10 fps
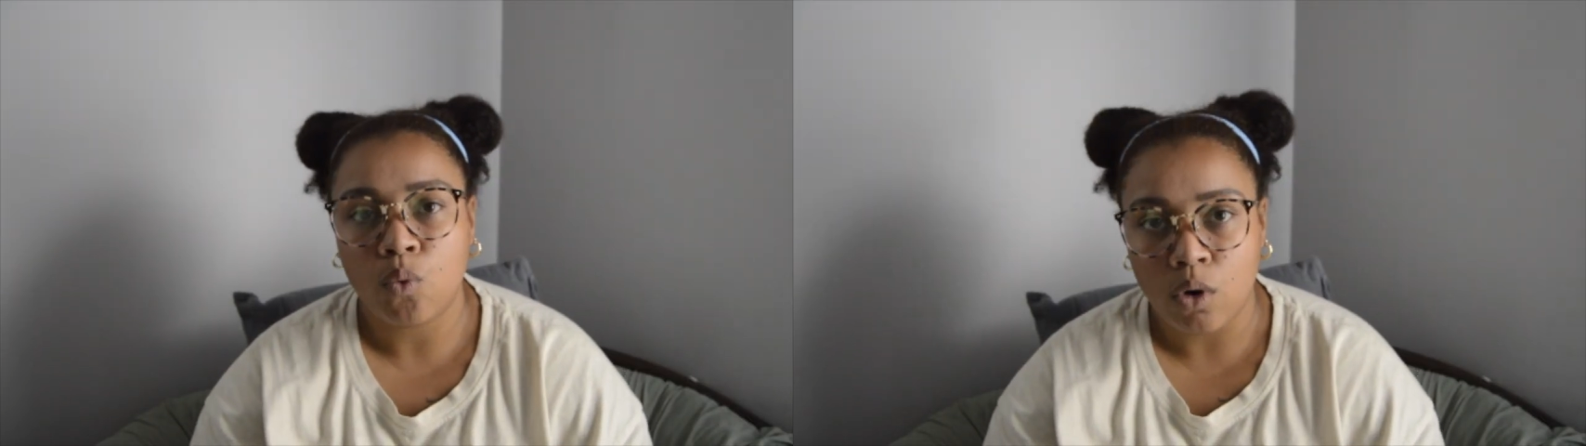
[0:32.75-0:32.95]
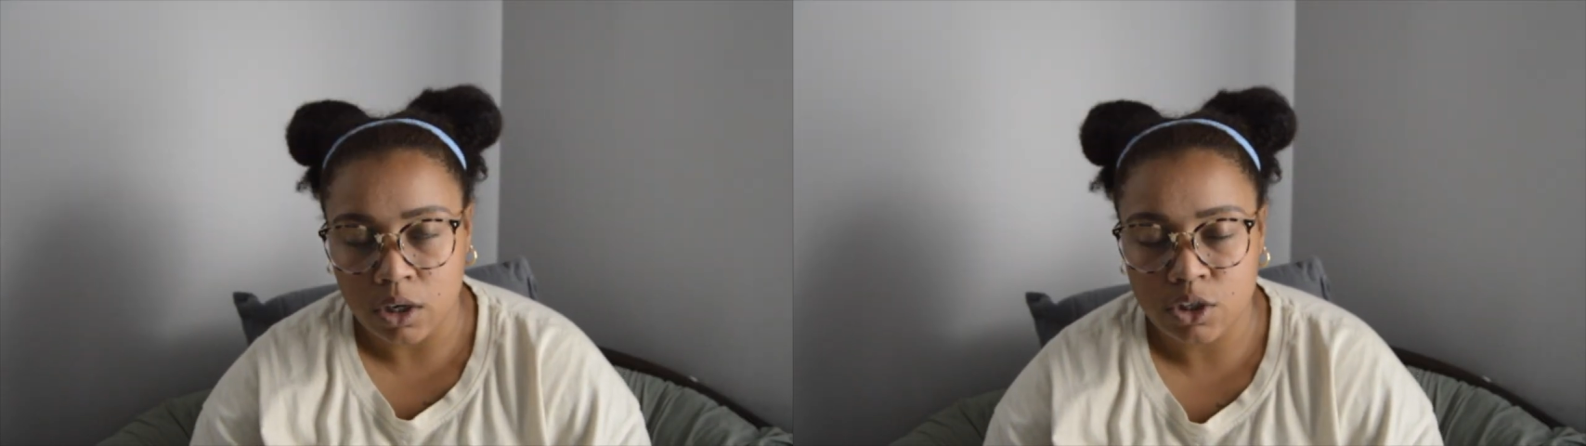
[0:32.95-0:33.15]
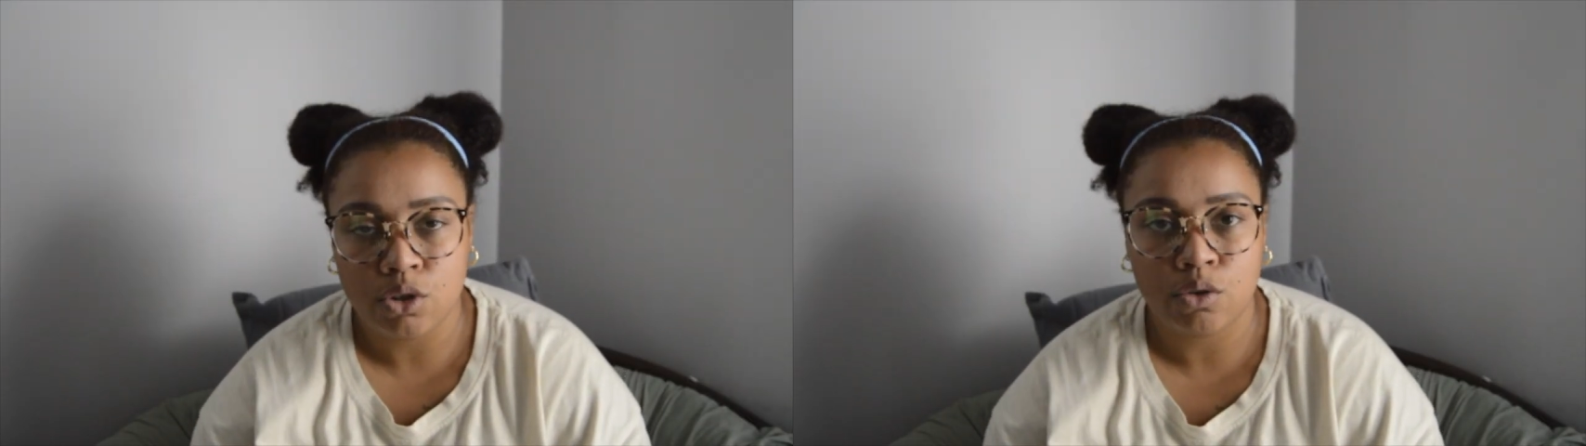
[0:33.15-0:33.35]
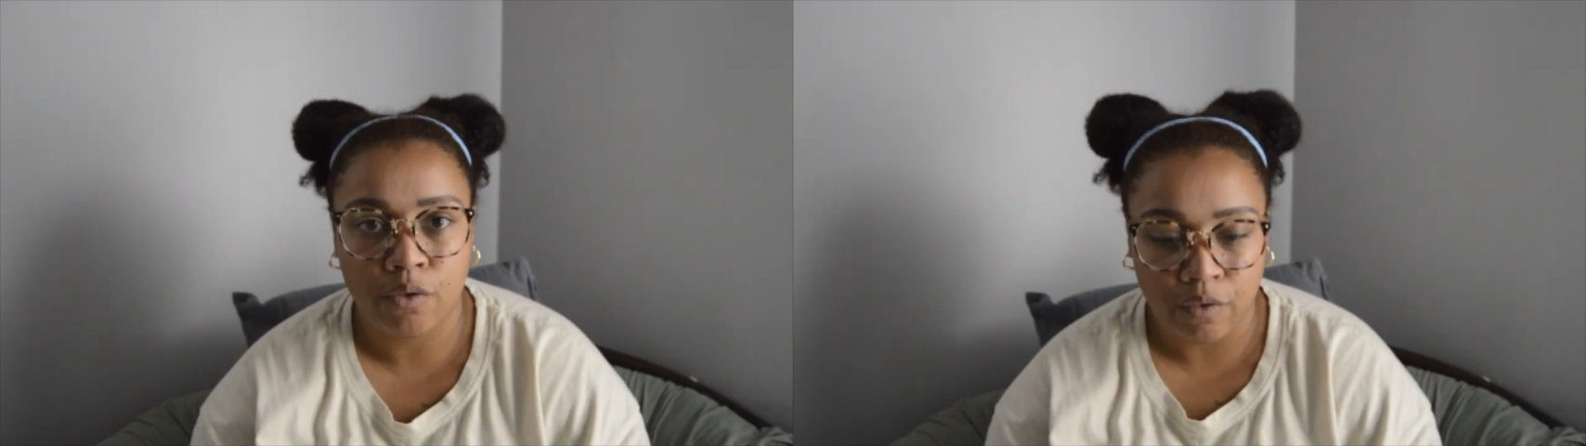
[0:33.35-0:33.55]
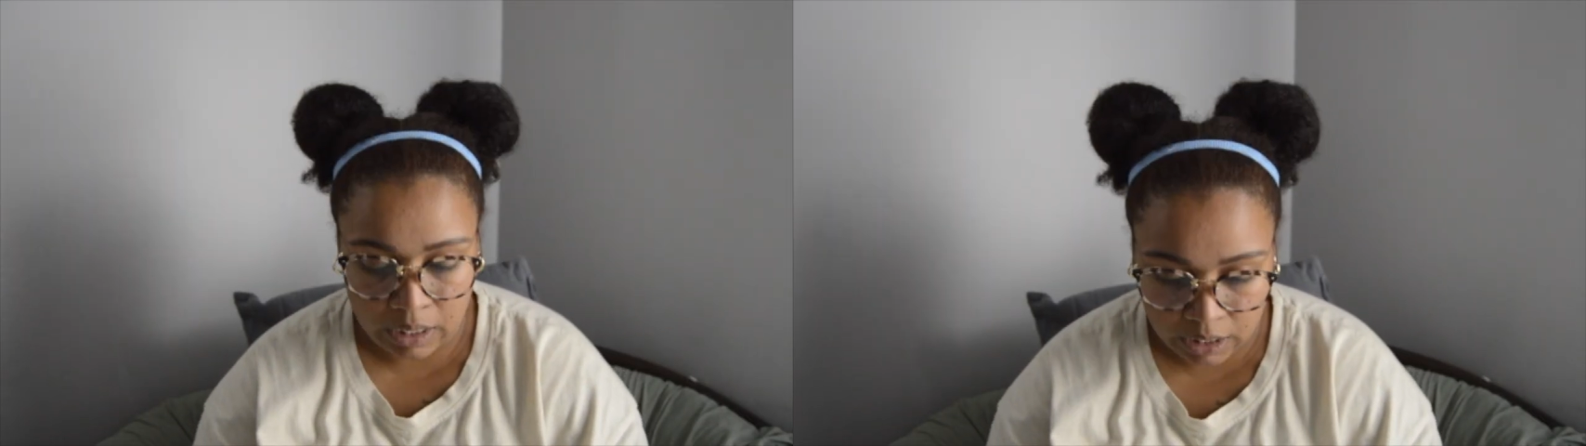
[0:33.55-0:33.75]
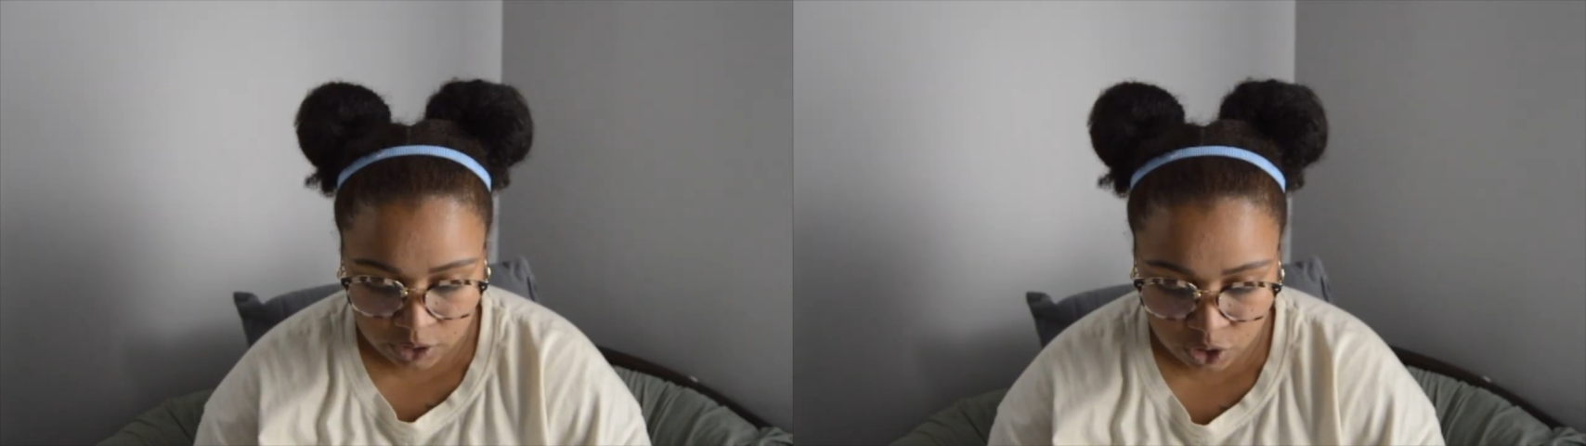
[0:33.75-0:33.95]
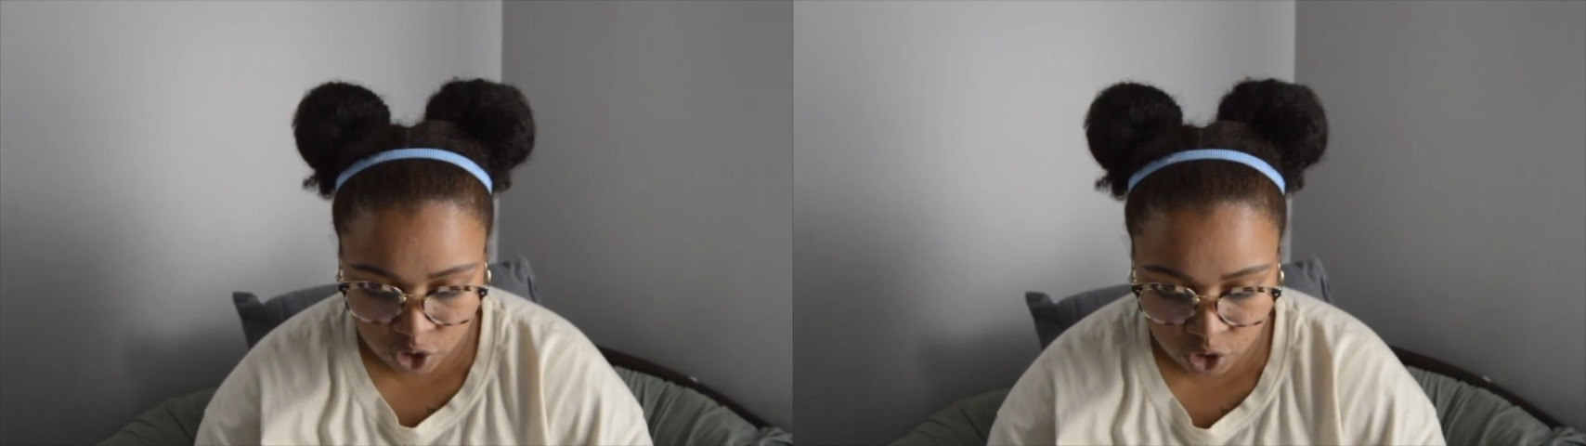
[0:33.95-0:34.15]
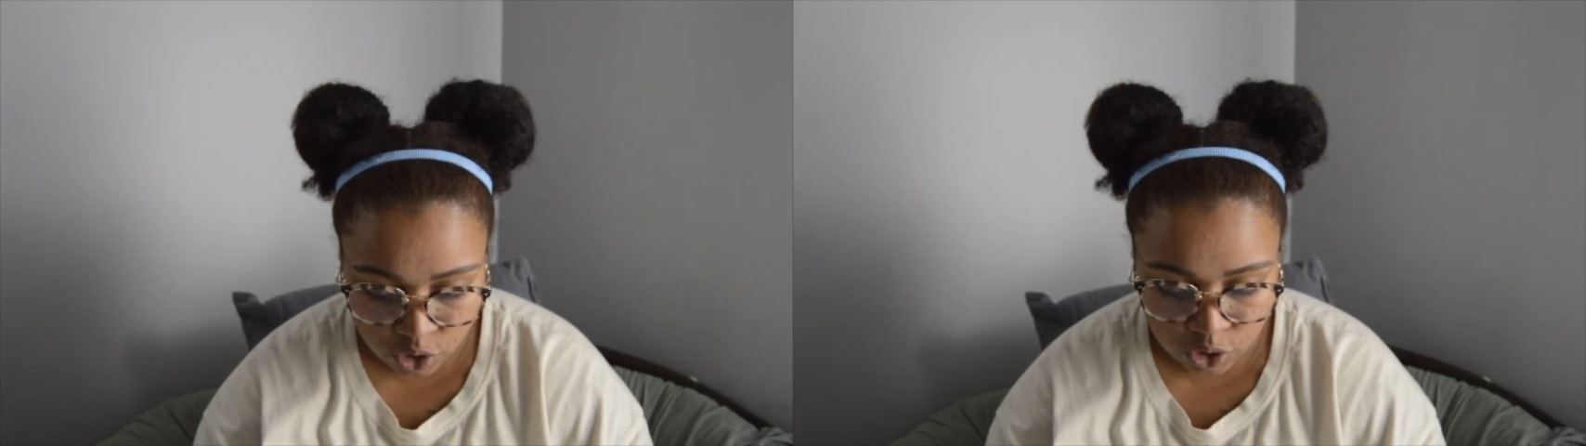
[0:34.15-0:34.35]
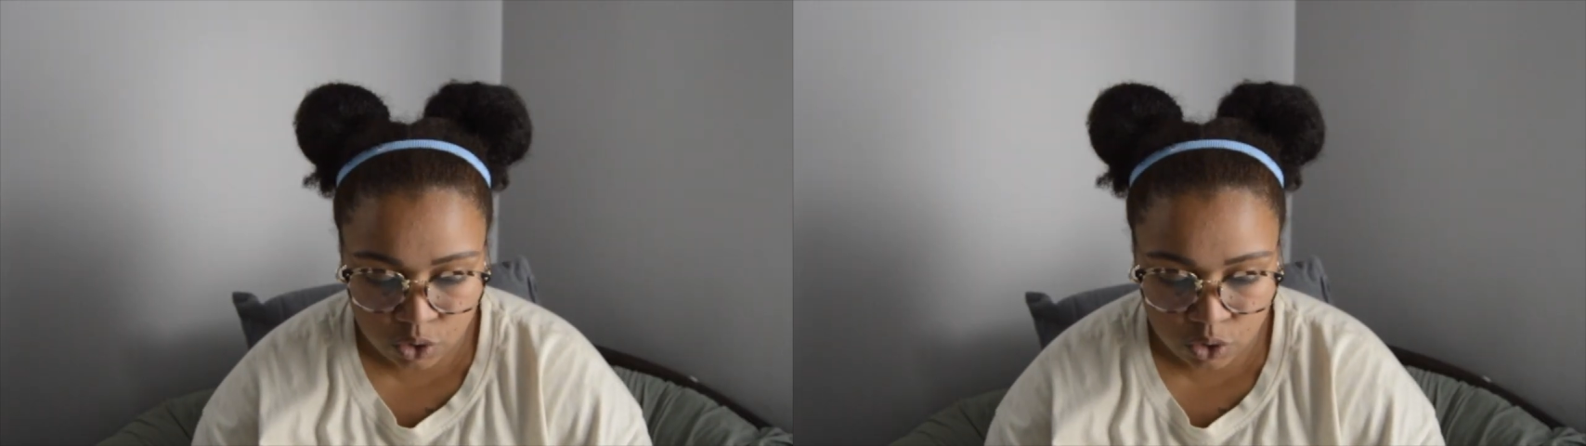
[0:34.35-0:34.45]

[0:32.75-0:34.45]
want to finish.